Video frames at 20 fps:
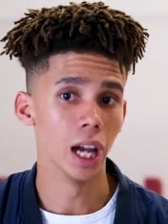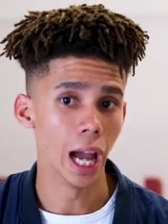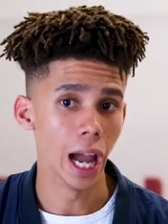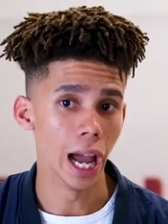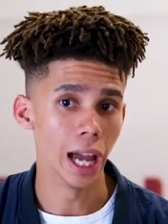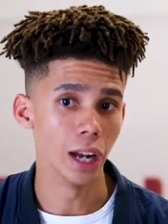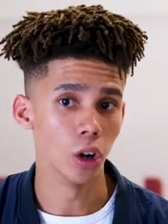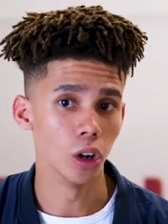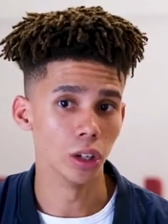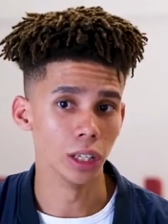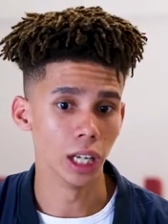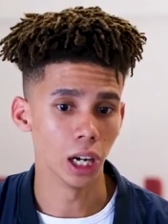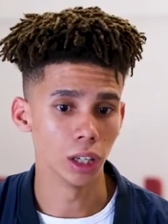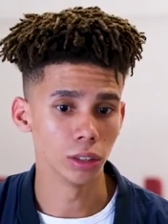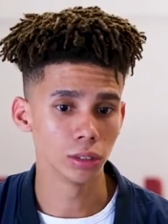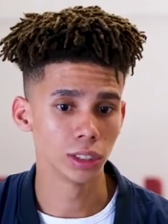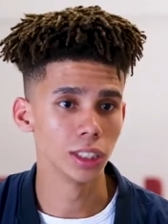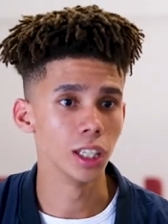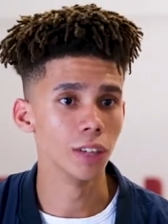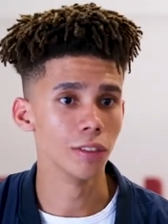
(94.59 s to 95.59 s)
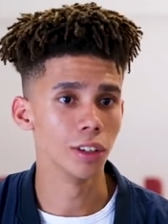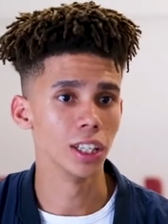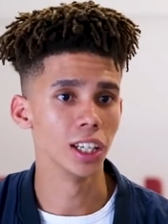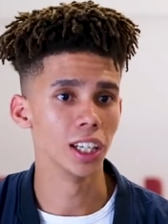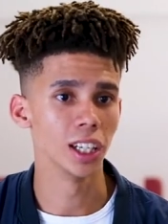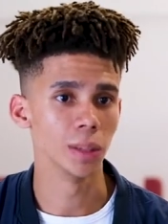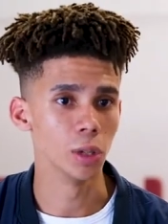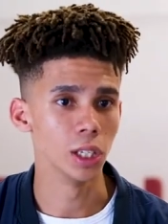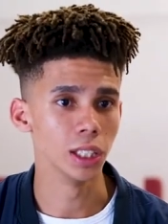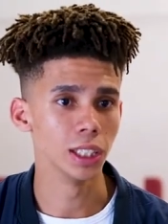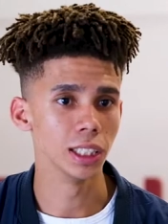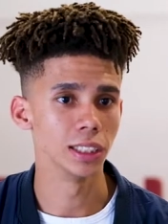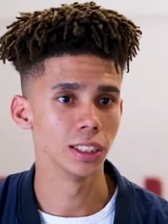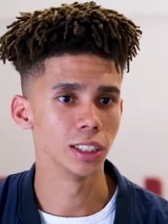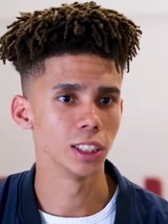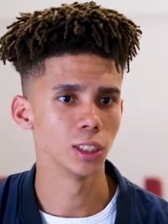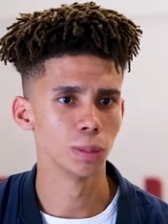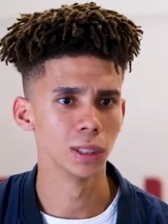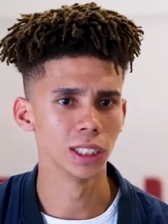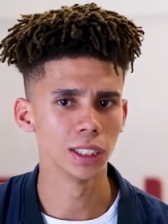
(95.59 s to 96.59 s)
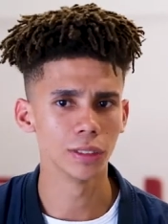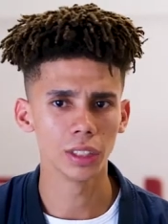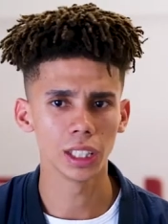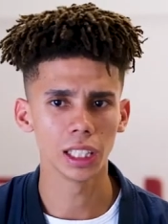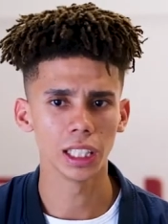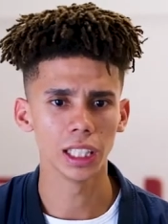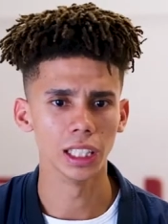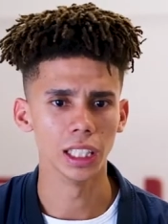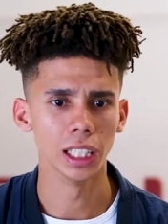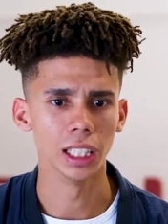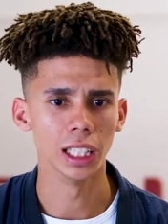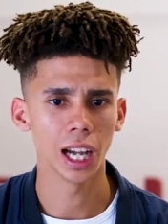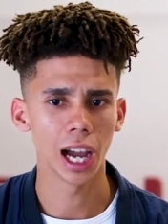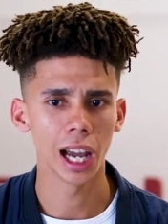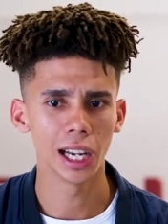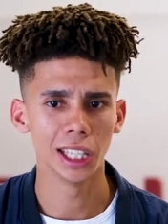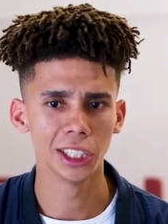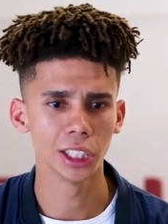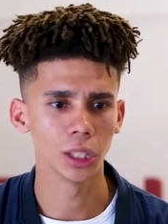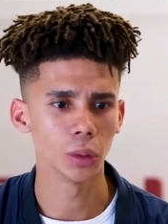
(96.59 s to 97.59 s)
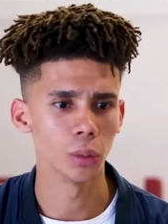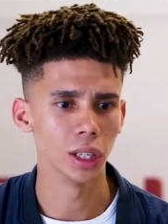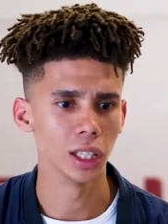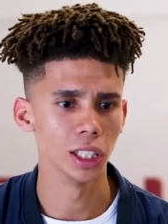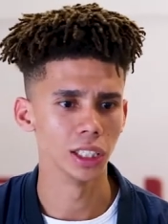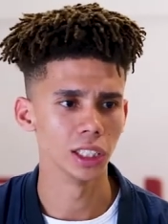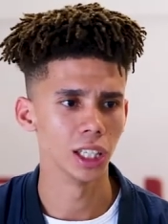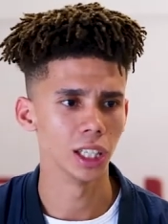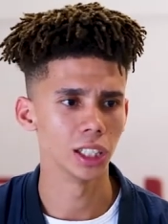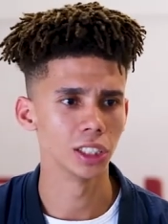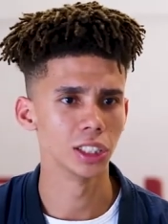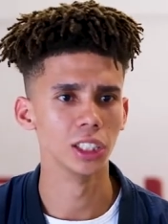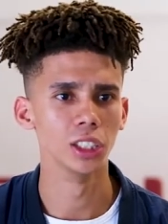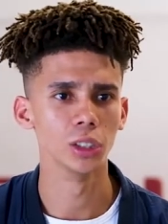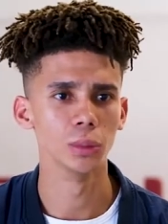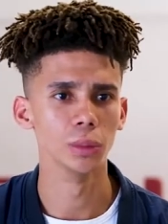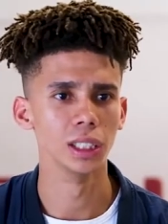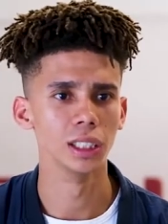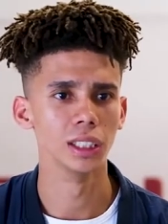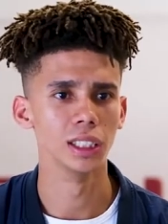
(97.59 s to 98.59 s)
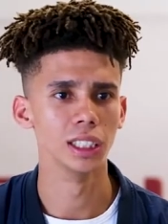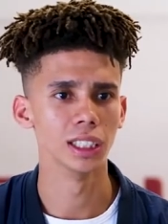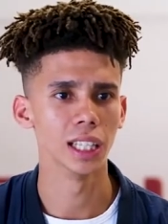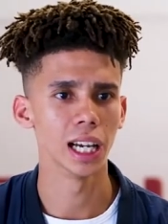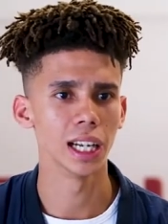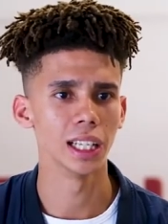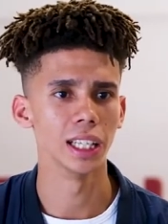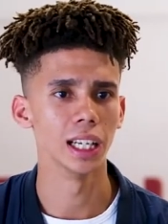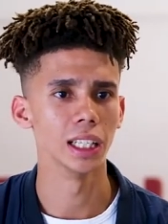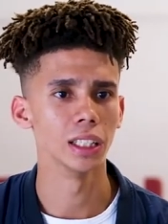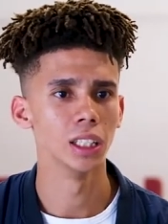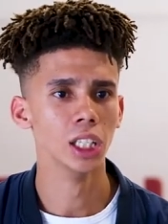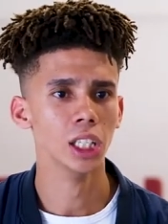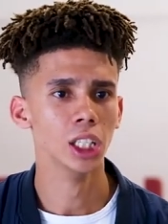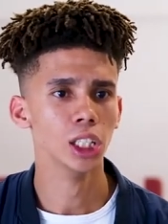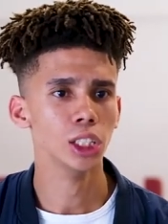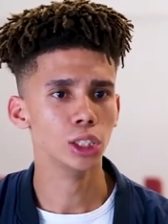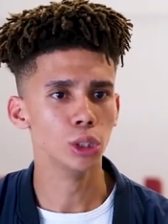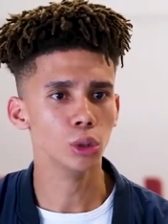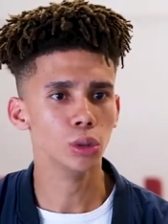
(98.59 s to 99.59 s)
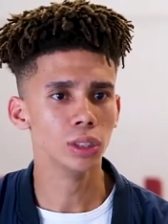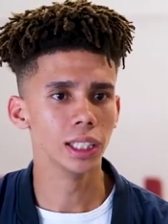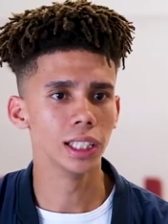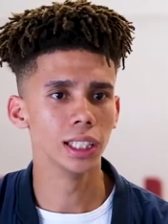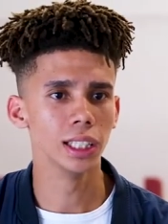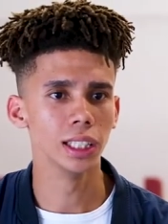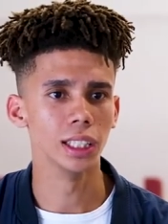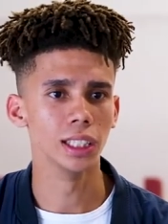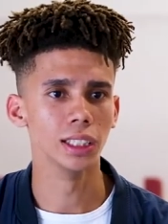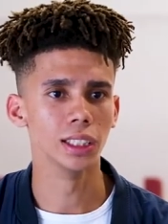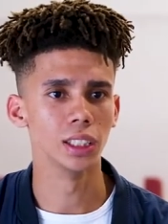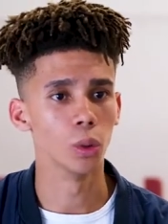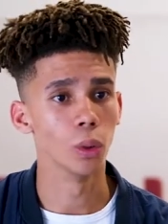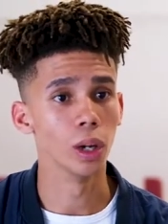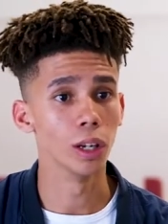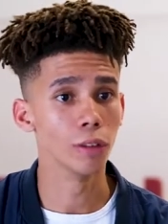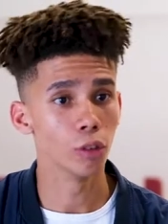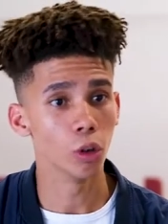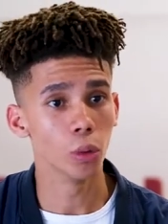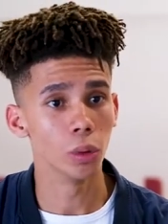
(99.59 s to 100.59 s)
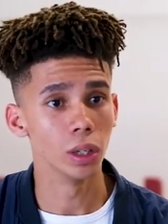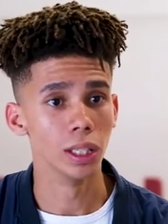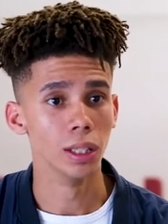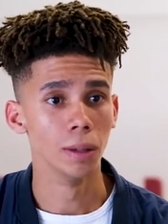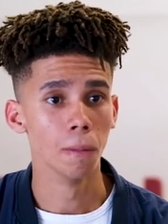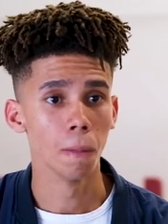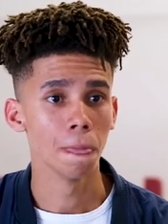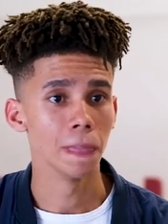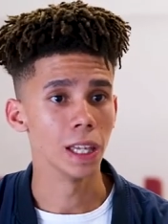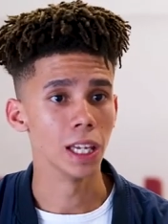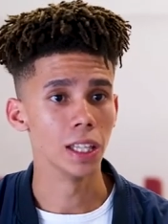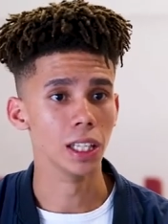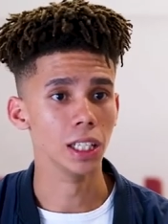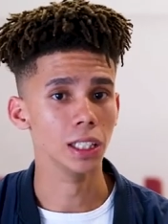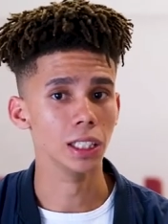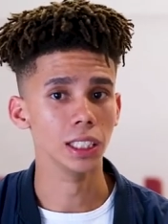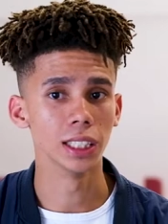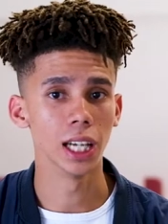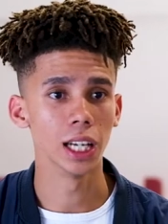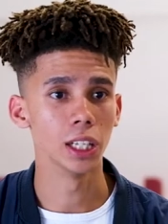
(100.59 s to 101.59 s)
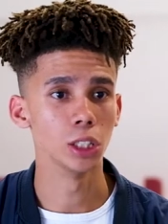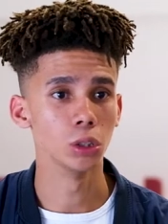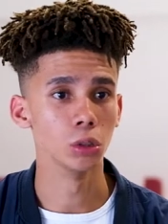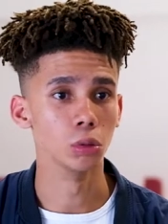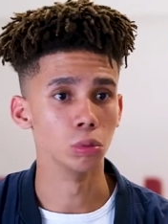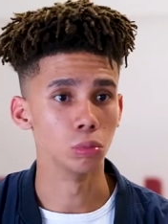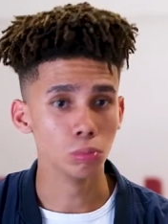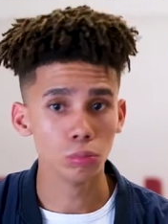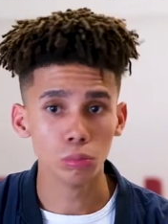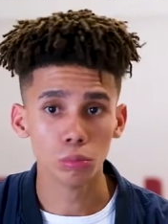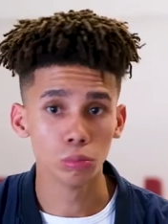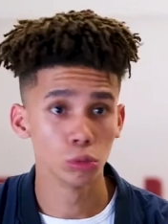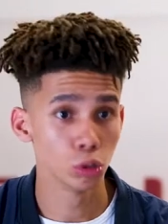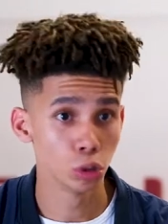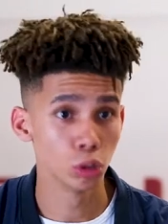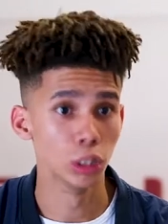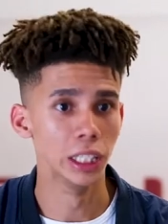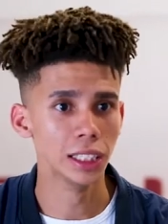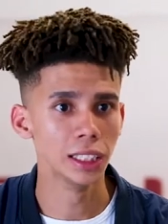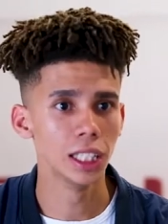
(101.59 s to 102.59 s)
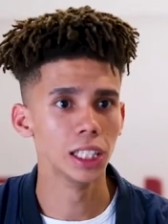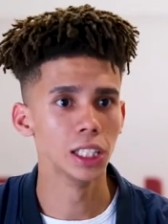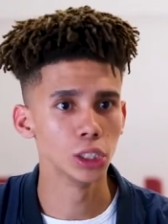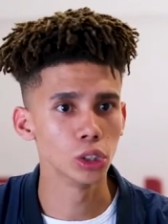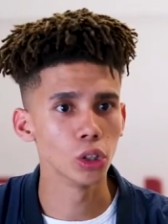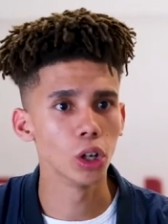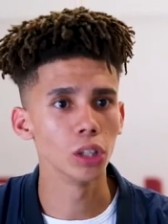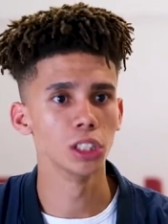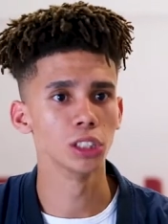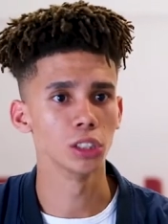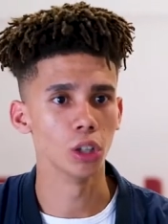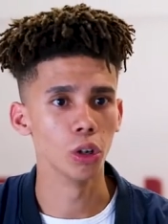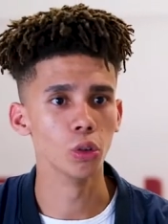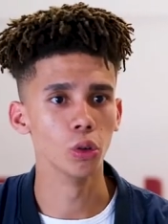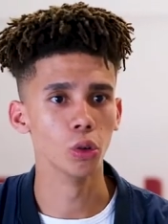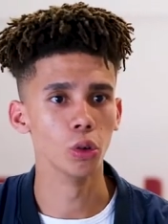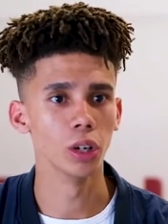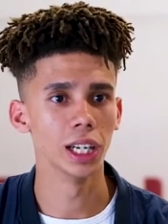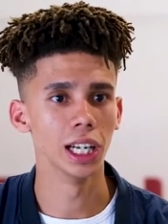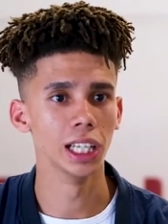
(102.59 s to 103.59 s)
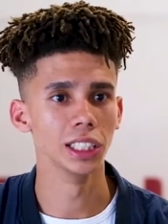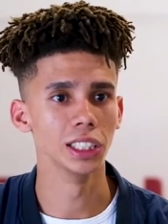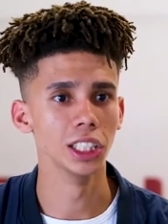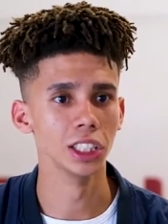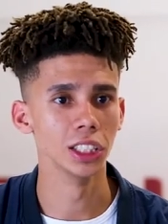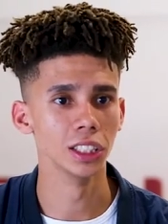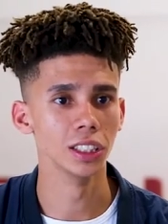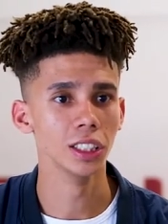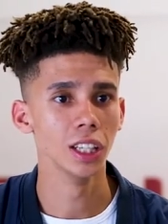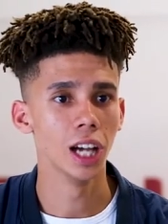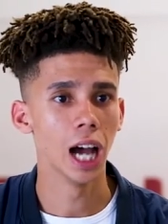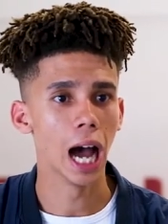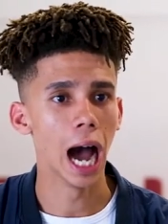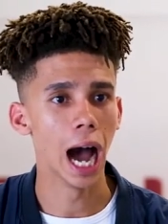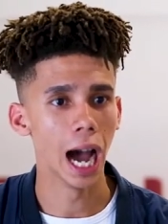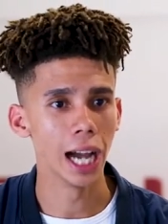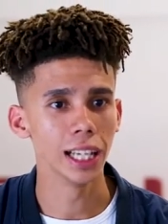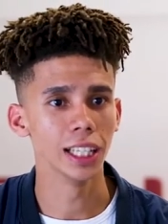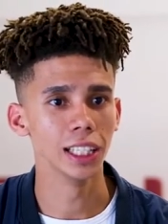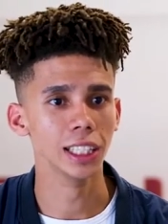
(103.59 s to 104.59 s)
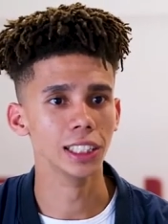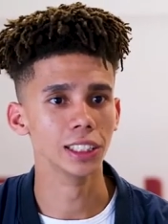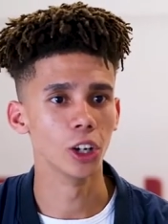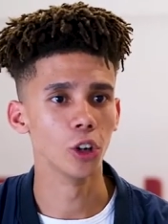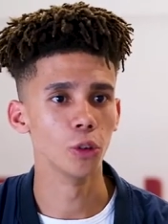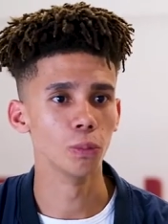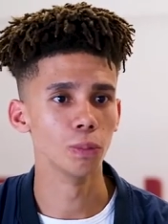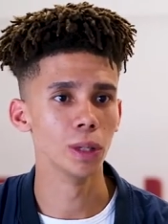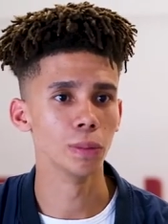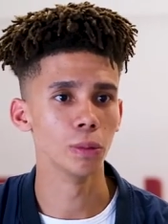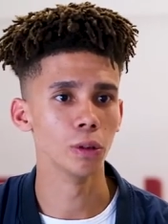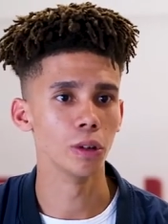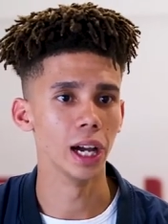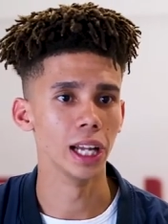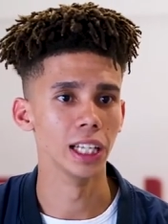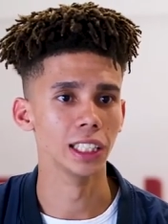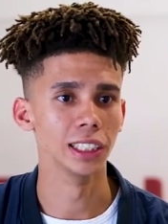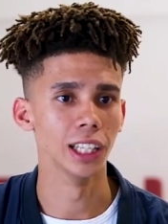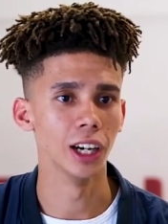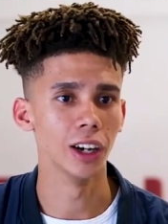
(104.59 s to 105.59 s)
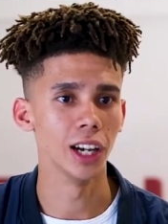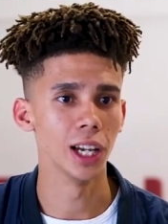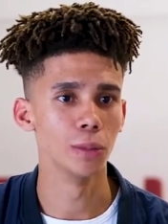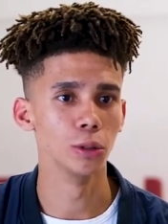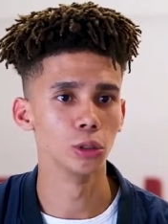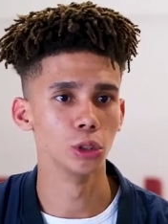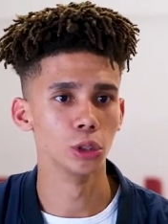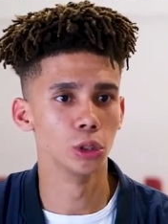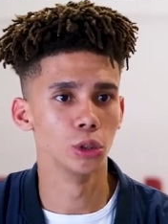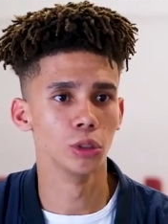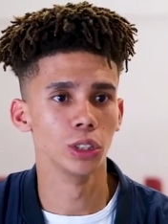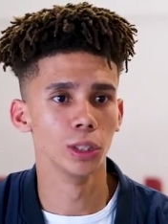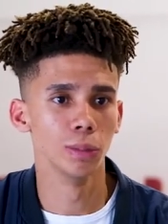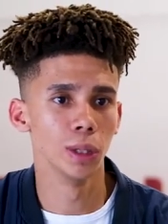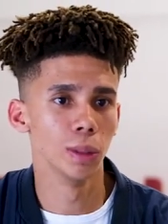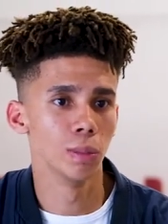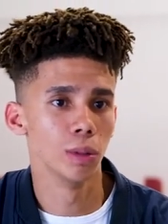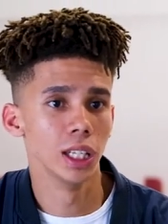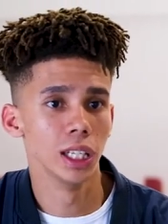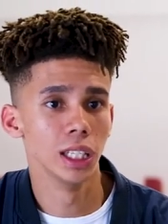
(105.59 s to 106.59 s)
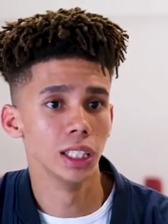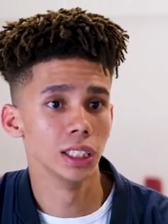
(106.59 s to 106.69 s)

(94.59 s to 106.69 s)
and are now serving the communities, specifically in Khayelitsha, where this young gentleman decided that tutoring is the way forward. He then decided to literally start his own organization, hire his own people, and is now able to tutor people in